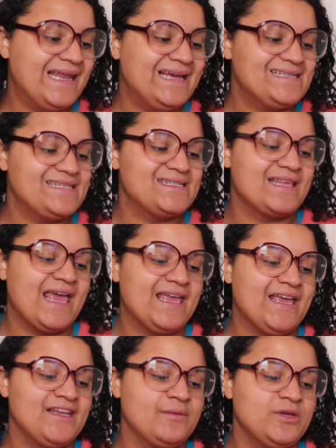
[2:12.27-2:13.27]
next is the
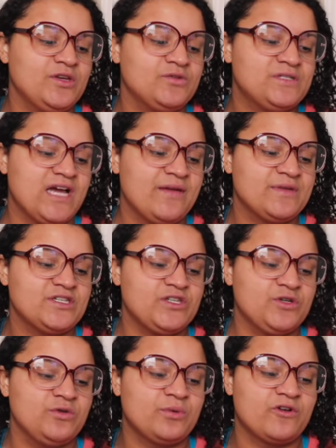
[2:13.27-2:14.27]
KKW Diamond
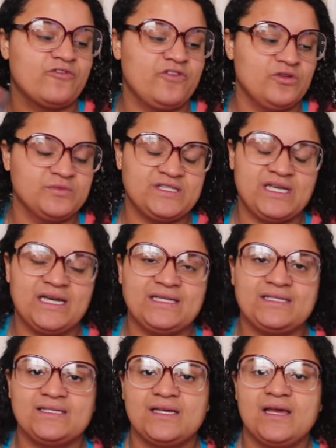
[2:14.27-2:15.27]
2 perfume
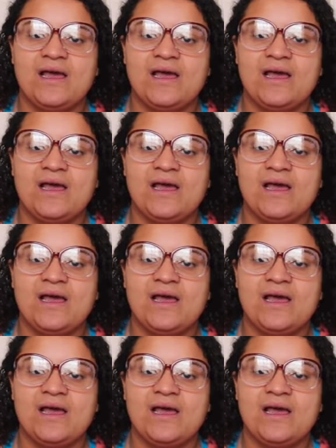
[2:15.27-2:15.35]
set.